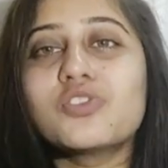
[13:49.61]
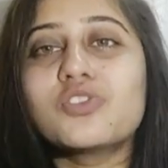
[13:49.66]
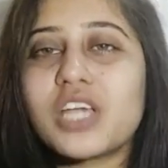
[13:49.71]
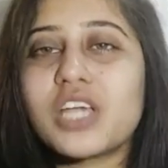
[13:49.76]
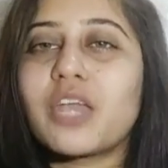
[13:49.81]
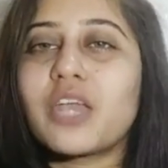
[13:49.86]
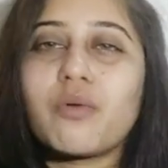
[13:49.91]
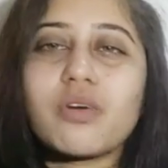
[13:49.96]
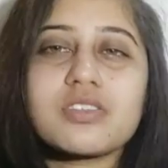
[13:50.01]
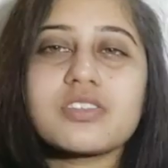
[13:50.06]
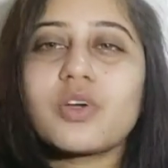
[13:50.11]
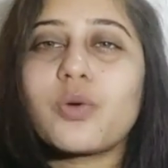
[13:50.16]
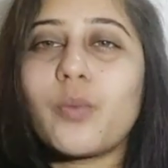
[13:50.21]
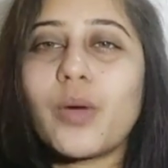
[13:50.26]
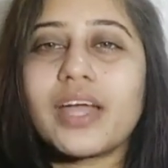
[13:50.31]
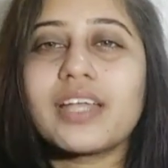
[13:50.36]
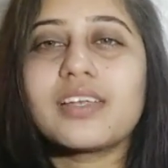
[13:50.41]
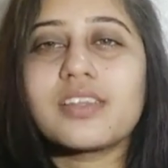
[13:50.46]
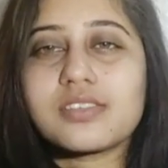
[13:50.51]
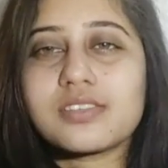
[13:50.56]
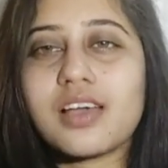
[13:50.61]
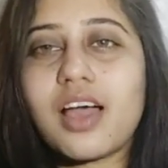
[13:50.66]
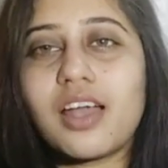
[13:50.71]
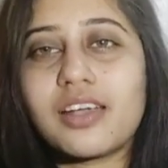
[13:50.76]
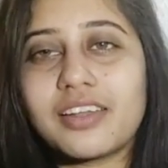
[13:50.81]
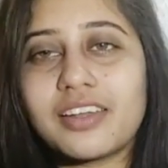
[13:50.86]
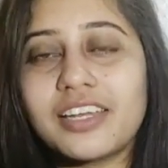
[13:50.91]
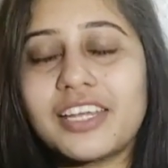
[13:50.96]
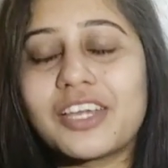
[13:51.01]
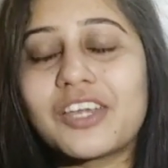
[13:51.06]
So it was a quite
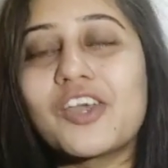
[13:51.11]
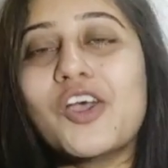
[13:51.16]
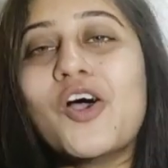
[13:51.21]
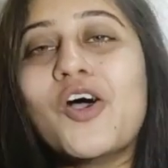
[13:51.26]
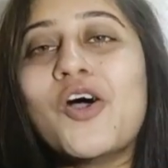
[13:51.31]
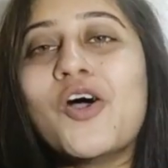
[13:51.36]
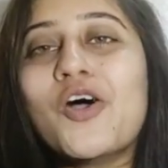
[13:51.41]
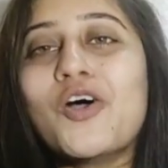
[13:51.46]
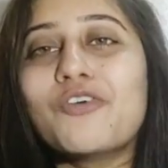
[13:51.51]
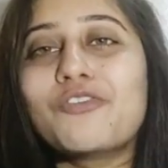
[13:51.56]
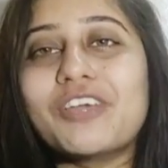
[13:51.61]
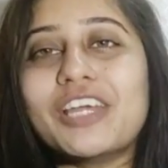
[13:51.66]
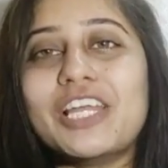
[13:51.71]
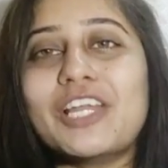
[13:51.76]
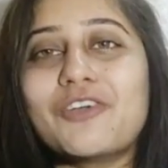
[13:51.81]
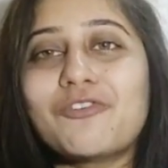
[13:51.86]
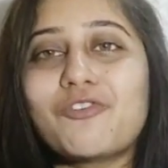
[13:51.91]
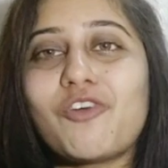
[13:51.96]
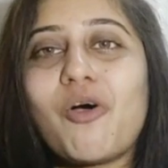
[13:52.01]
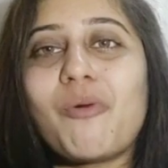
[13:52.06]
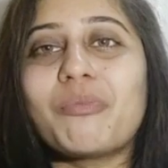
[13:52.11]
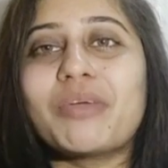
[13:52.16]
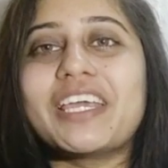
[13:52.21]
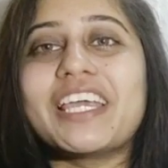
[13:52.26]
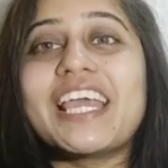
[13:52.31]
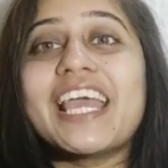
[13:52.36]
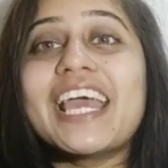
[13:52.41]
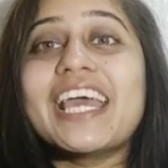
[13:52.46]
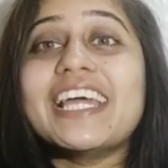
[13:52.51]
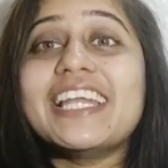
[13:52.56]
disheartening feeling for
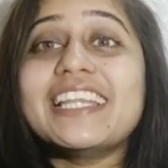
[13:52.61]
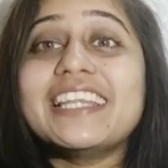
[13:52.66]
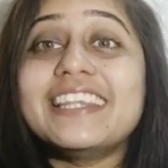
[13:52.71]
me.